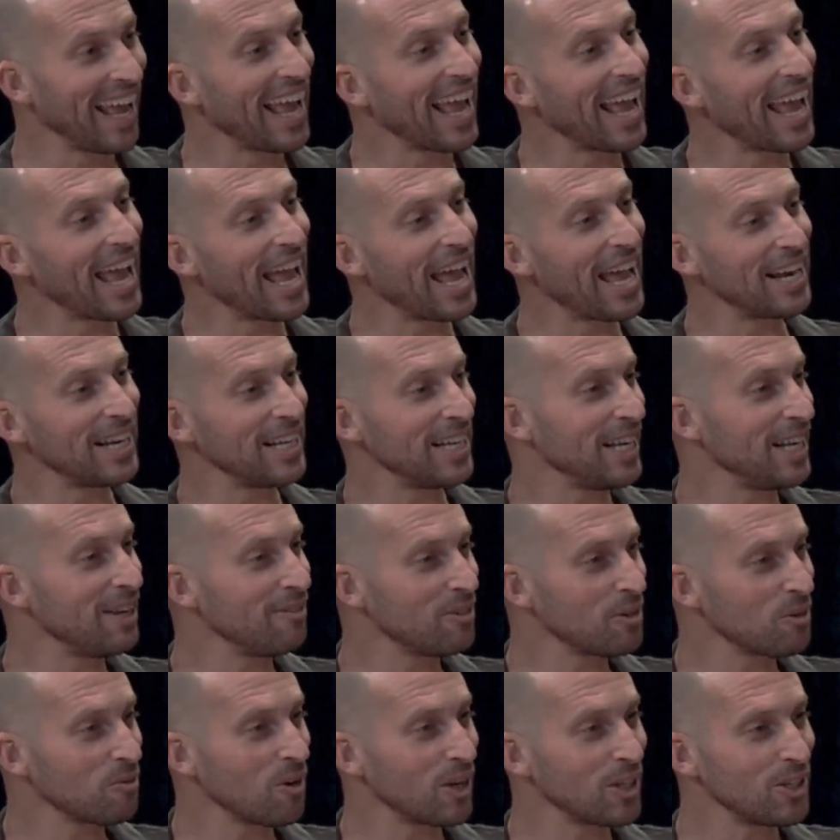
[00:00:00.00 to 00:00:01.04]
And
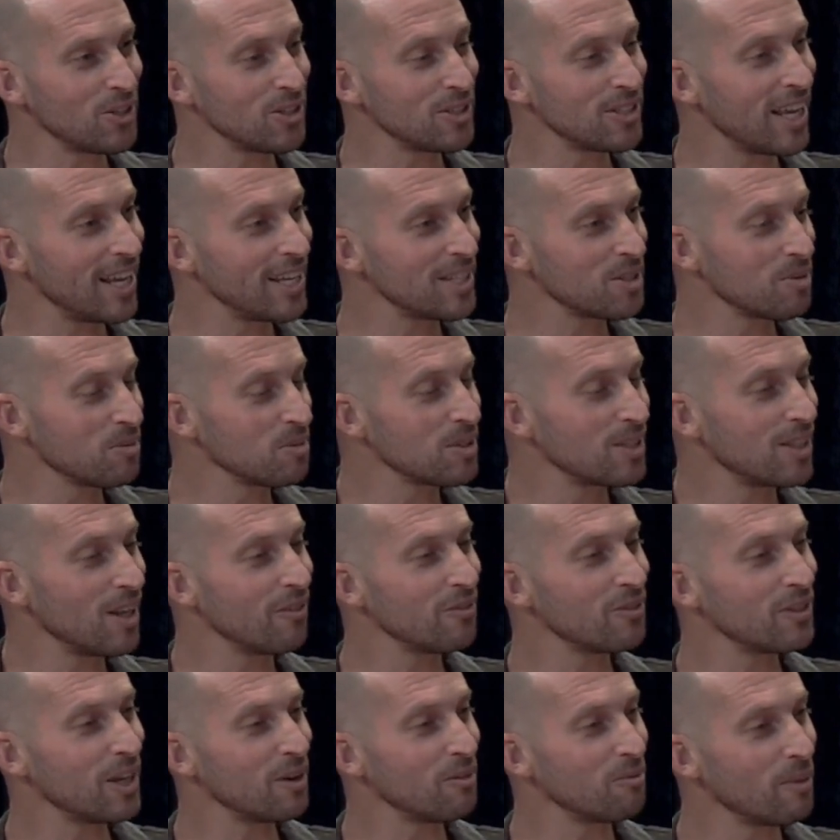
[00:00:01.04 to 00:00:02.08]
even when you say some
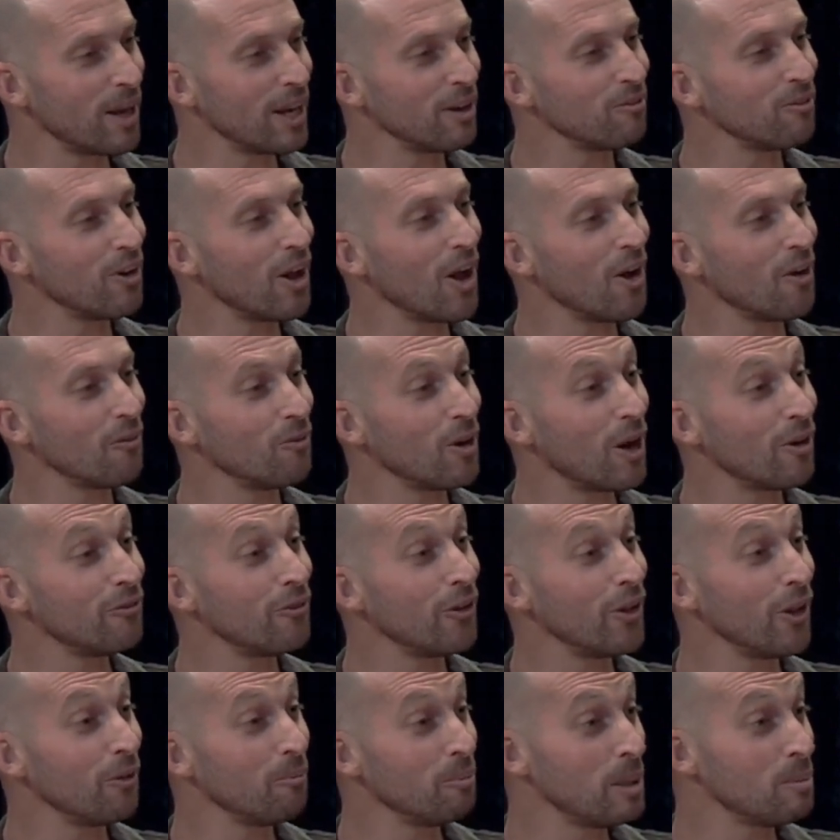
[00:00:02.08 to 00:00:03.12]
stuff that might
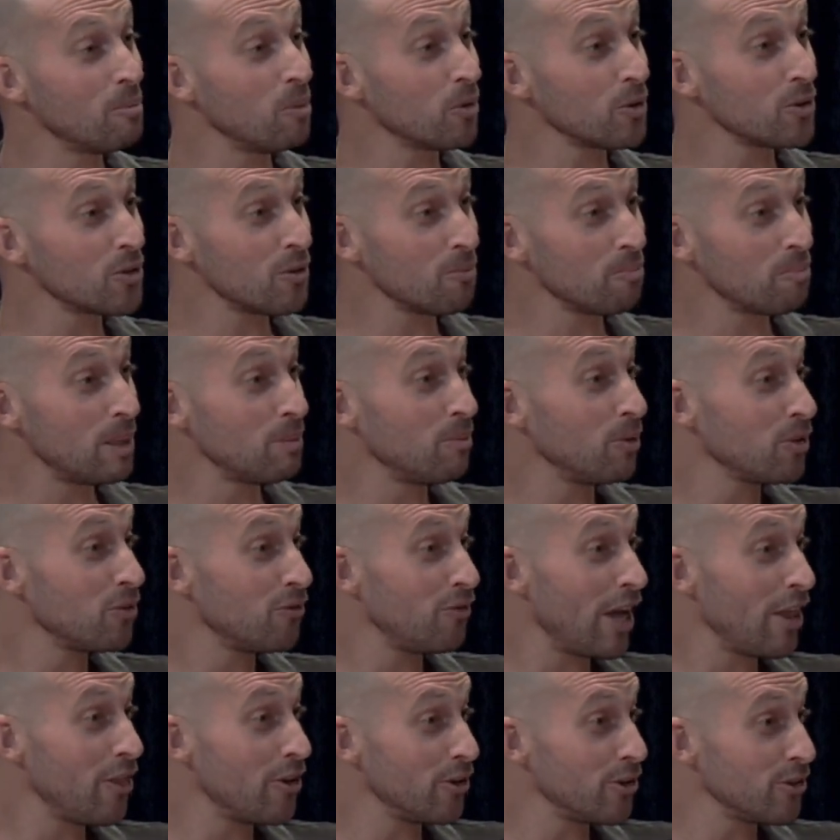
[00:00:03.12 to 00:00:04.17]
ruffle people's
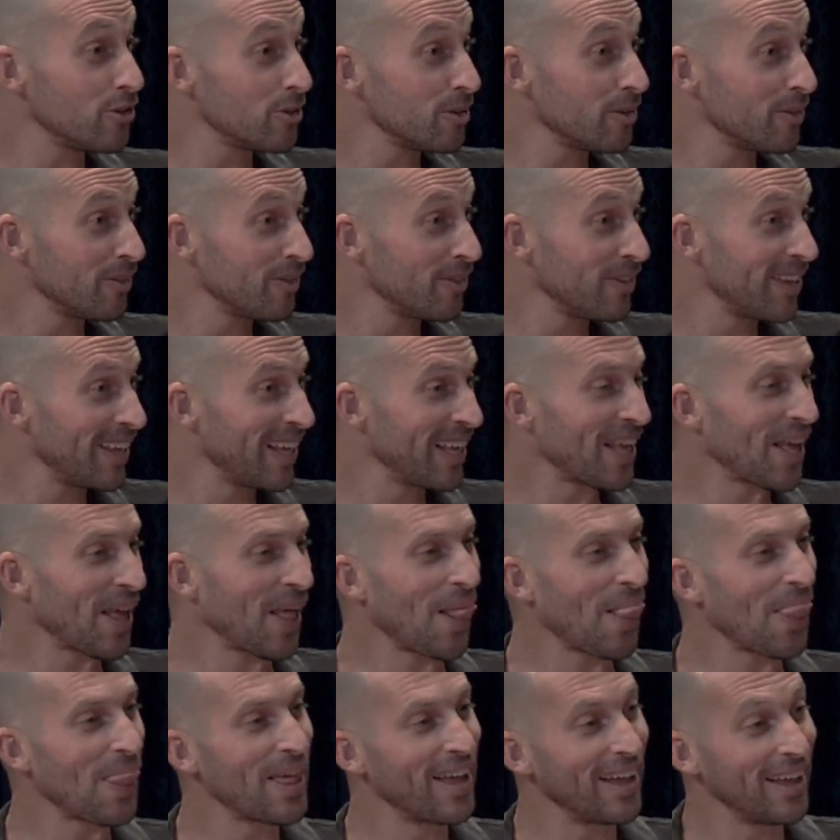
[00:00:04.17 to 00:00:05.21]
feathers,
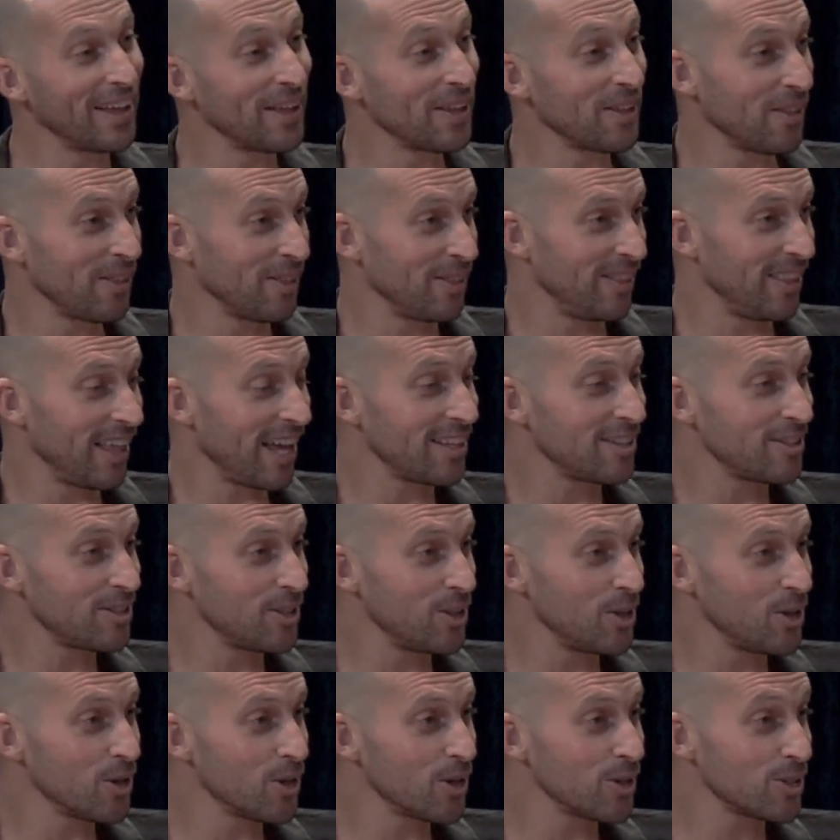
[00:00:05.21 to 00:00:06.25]
that's
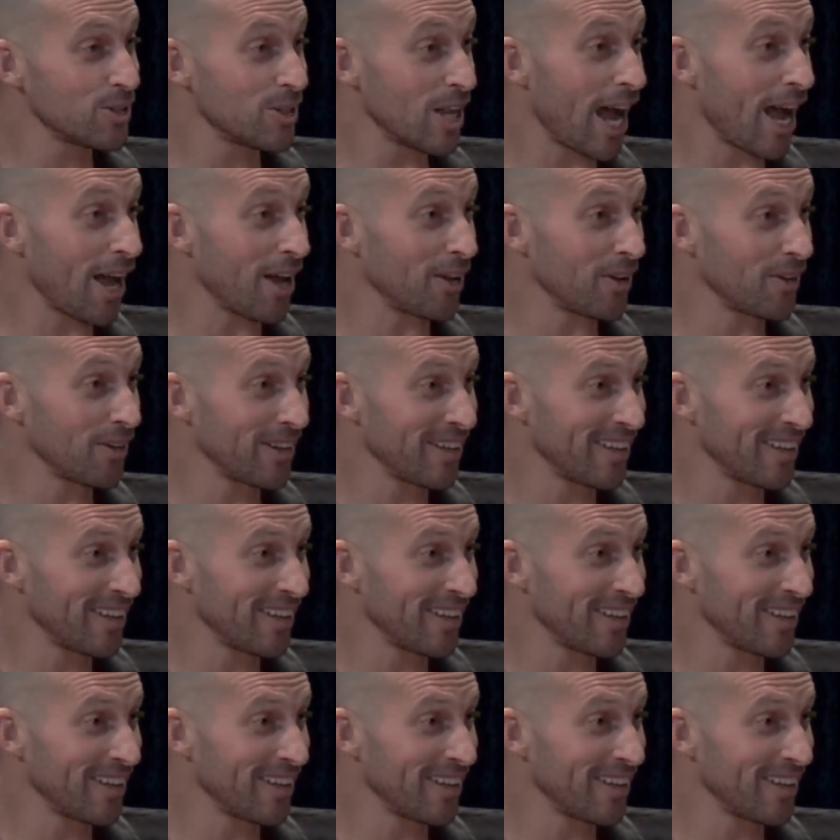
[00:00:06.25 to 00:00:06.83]
your style.